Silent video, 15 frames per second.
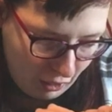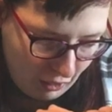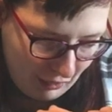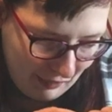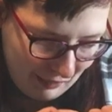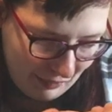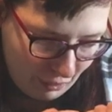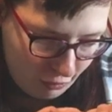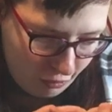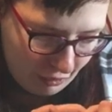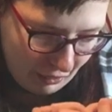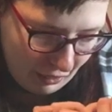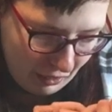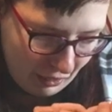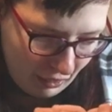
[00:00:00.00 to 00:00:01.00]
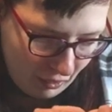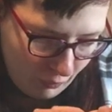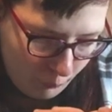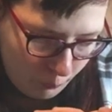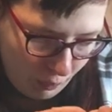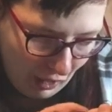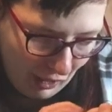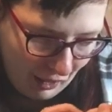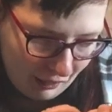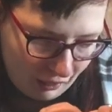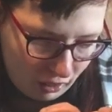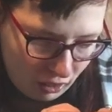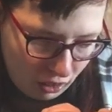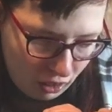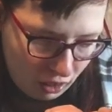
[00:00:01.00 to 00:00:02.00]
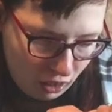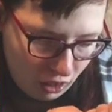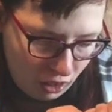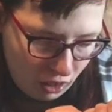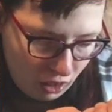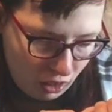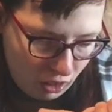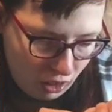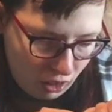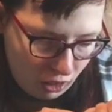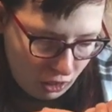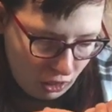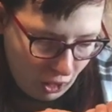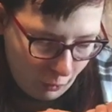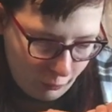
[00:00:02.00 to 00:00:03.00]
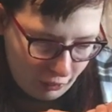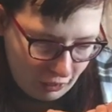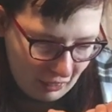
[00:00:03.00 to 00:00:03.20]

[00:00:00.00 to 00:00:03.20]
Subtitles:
glittery, black, gold